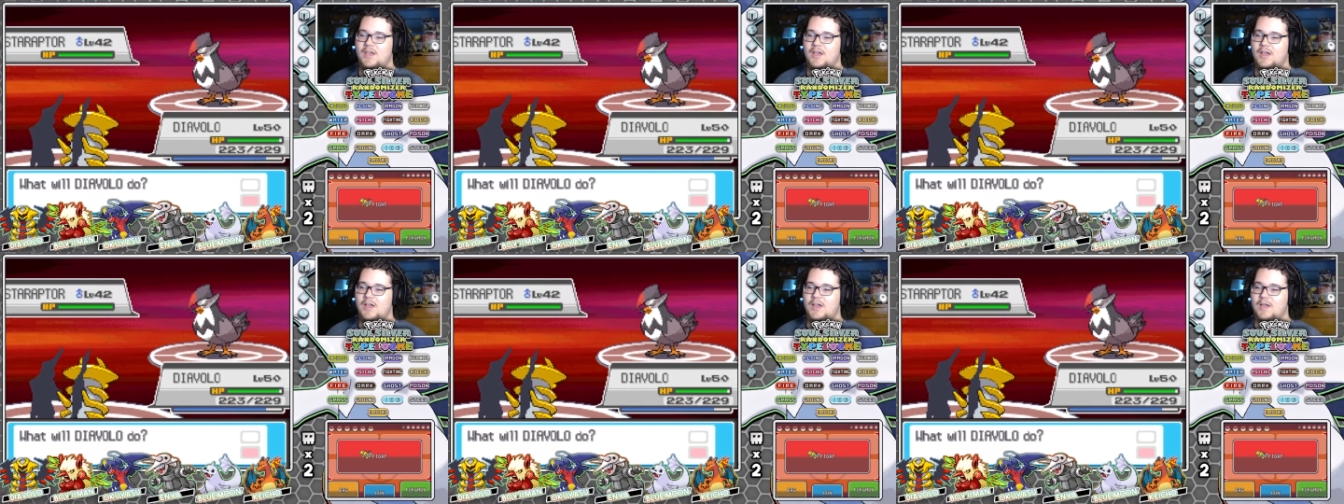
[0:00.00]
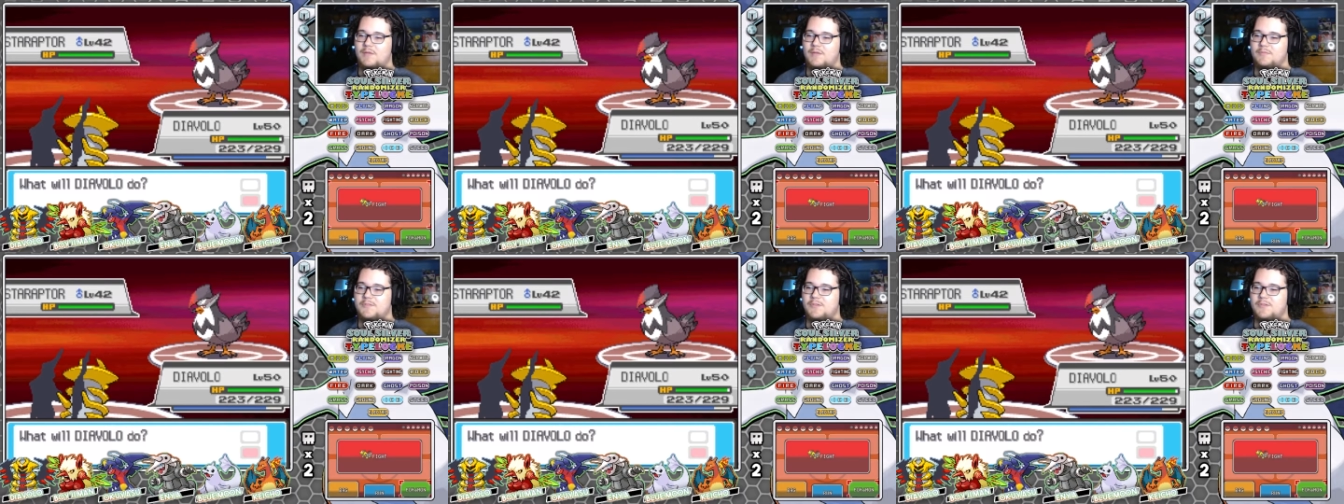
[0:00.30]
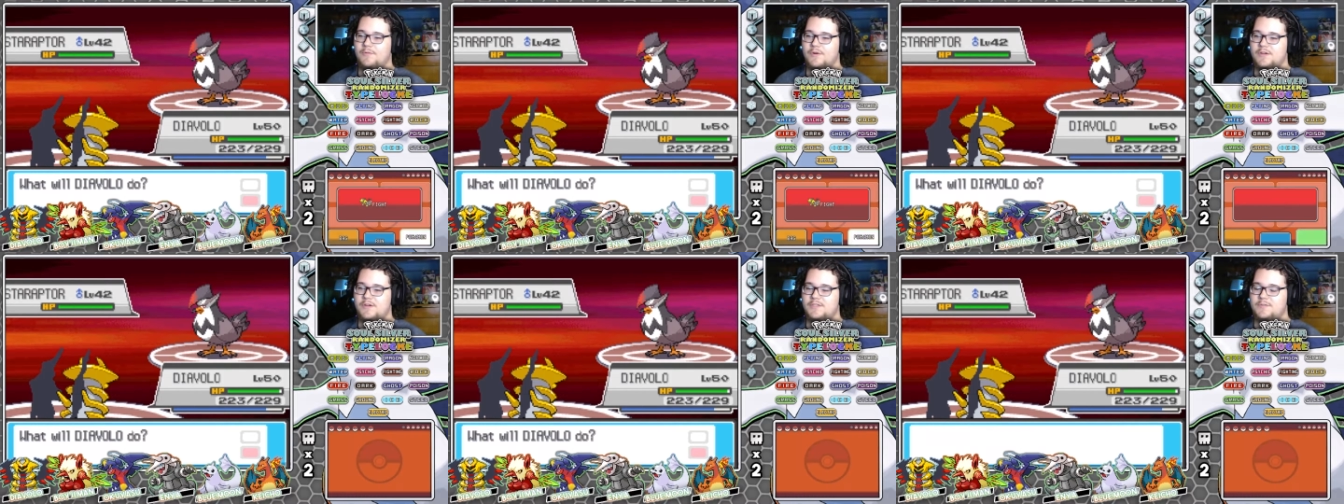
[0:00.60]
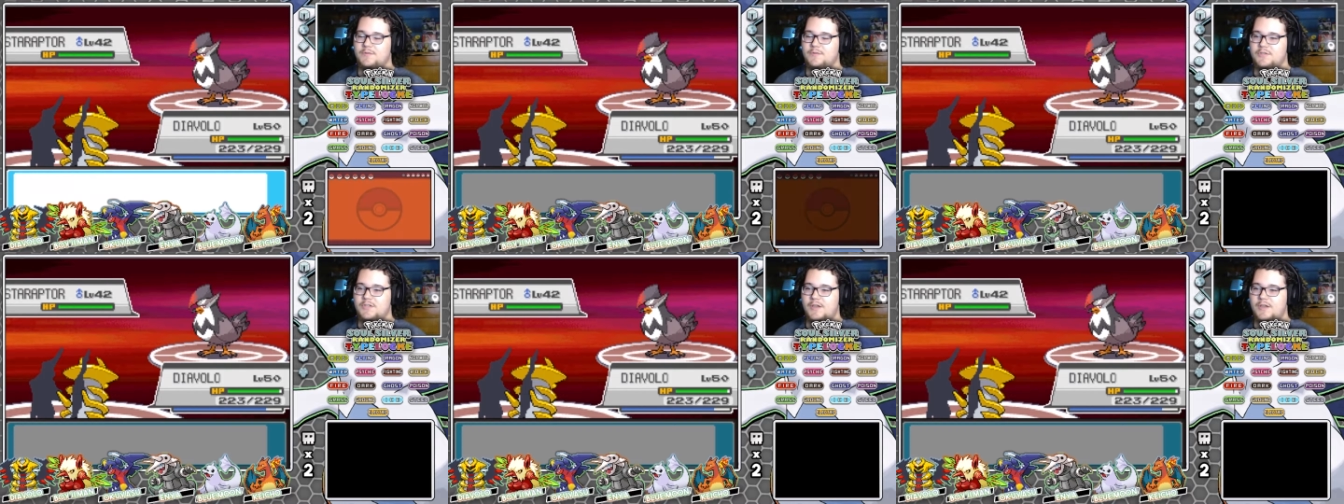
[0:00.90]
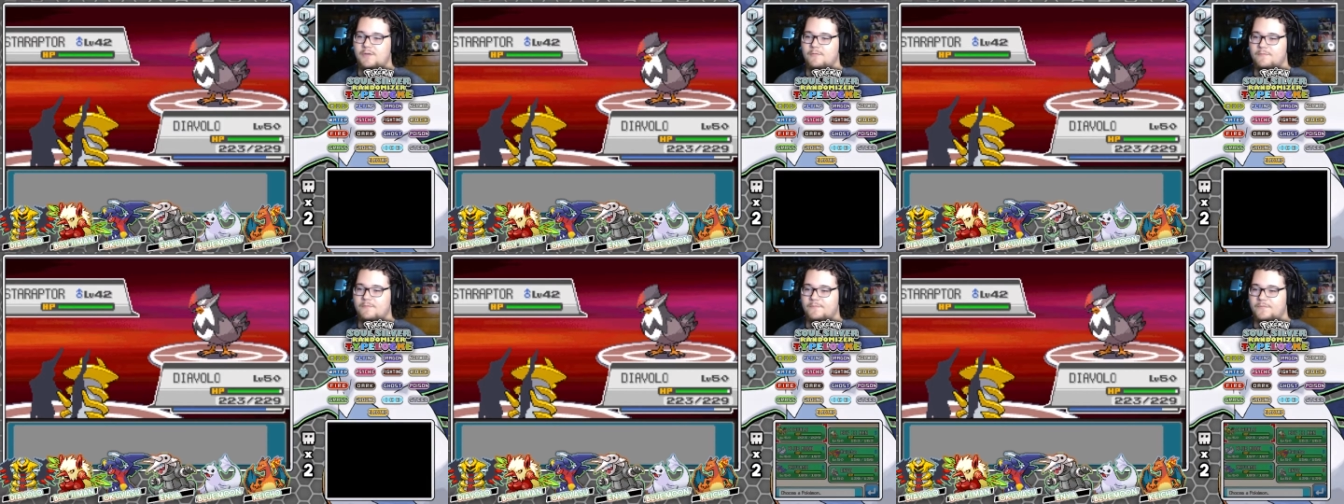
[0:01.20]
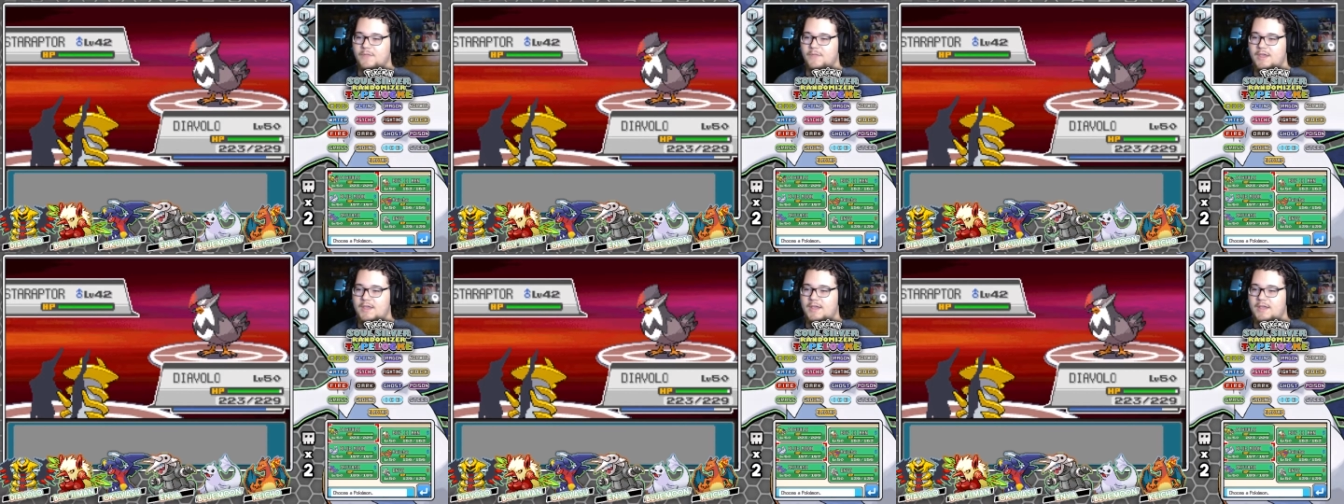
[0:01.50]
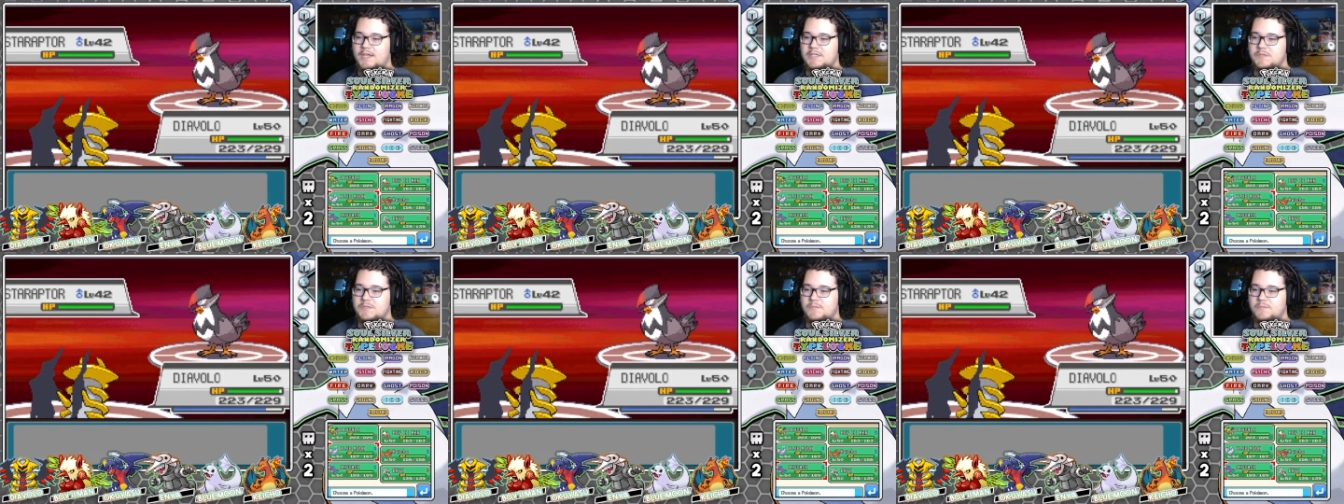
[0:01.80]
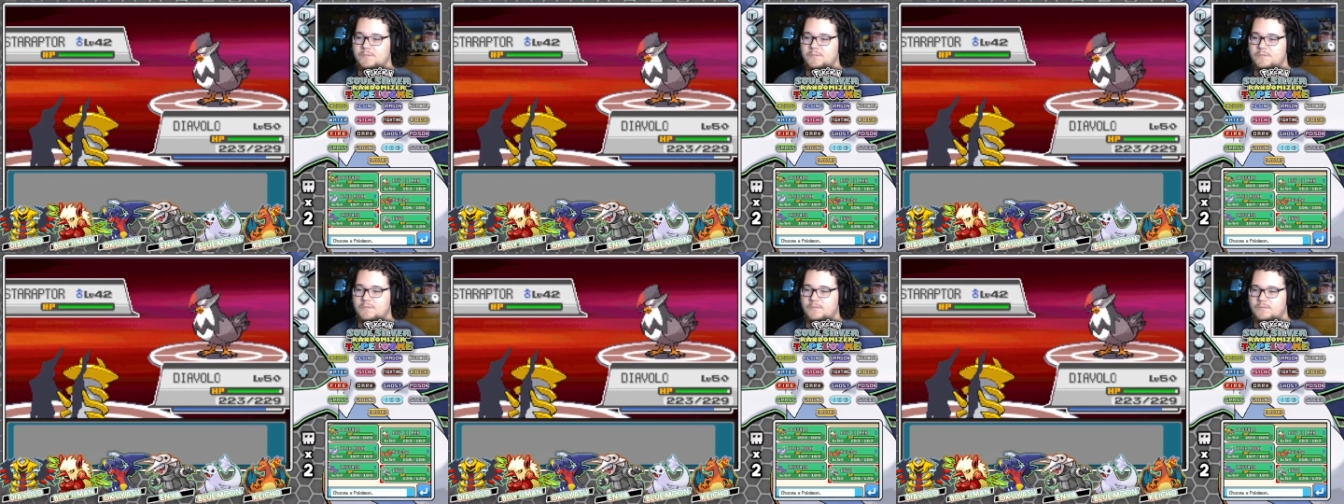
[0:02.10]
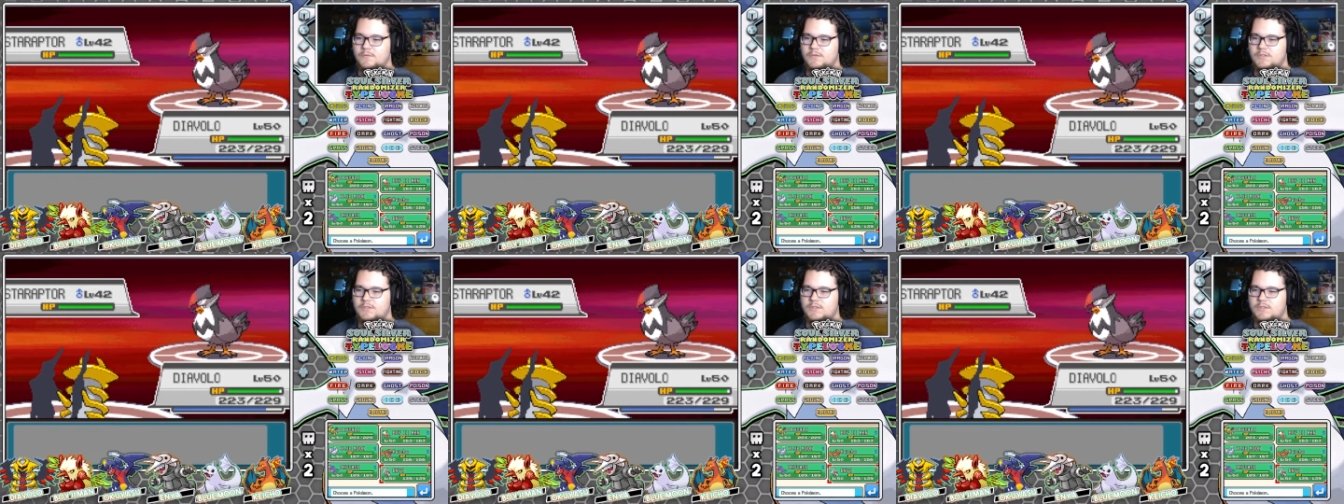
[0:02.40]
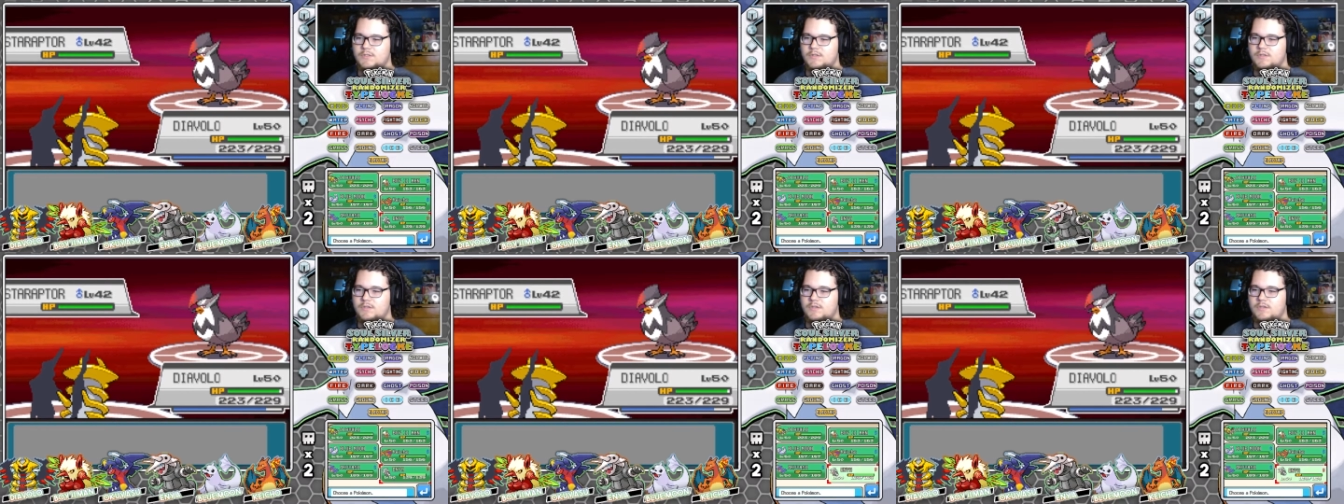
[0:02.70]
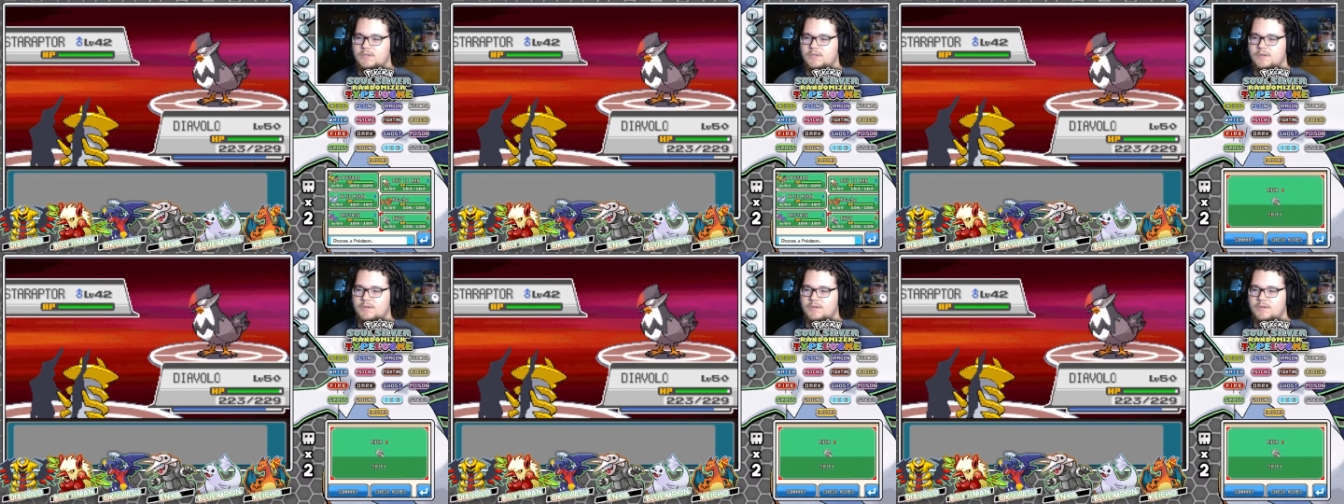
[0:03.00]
So we're going to switch out. And you